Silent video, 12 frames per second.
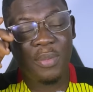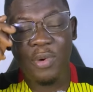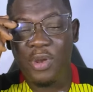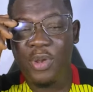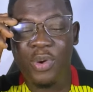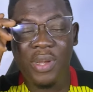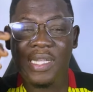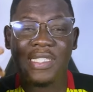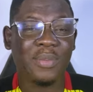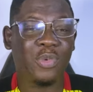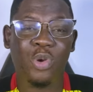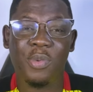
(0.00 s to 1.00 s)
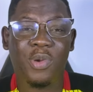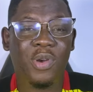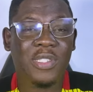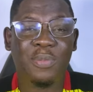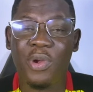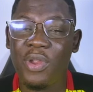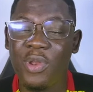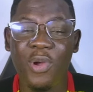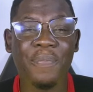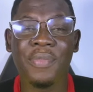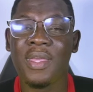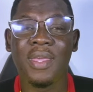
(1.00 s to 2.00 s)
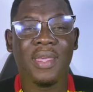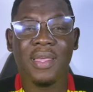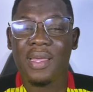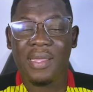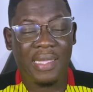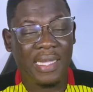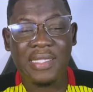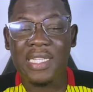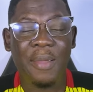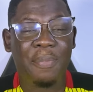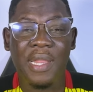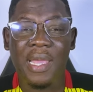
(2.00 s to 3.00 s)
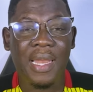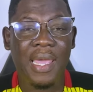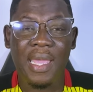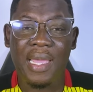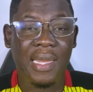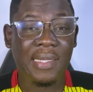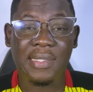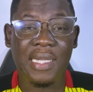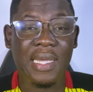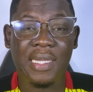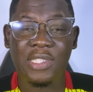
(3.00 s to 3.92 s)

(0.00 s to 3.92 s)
Mourinho will let him go because Mourinho getting a player like Alexander